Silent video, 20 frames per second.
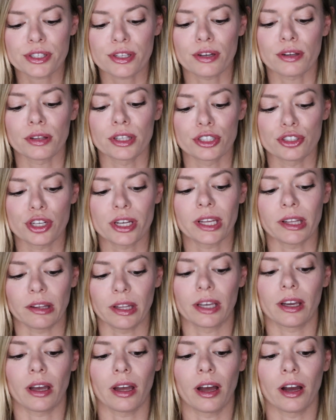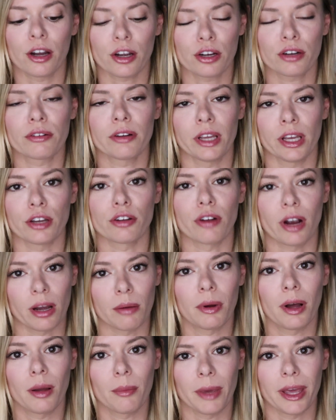So legit, like a Korean
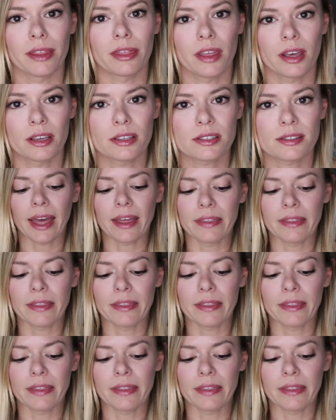grandma made this.